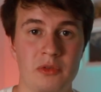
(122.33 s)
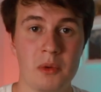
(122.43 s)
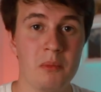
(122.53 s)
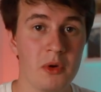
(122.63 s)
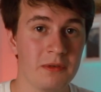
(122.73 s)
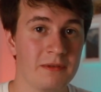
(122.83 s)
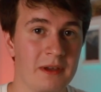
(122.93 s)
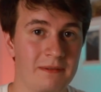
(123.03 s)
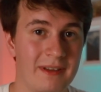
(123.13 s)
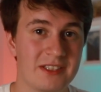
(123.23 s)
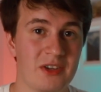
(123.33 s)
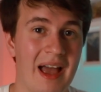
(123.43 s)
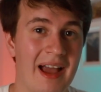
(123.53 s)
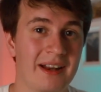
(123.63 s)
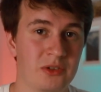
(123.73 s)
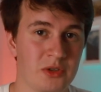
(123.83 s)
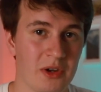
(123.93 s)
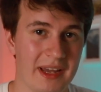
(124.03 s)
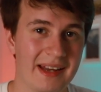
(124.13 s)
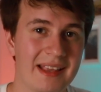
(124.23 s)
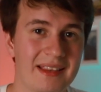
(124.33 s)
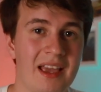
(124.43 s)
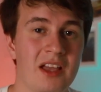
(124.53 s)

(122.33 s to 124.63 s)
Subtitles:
the more of the things you add to your edit,